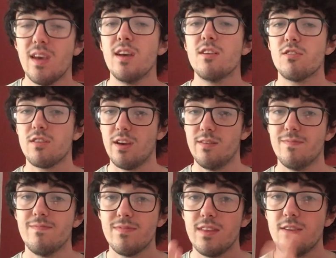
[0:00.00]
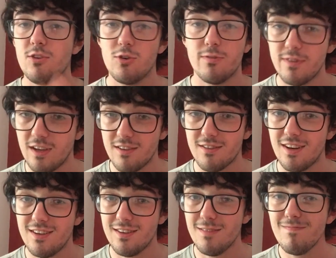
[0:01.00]
So, this is your first
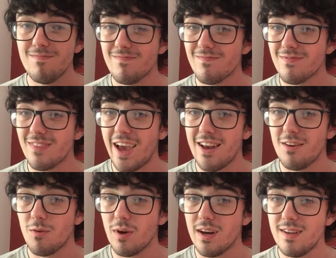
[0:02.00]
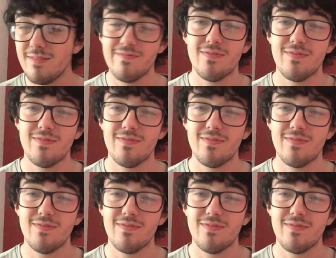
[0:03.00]
item, hidden away.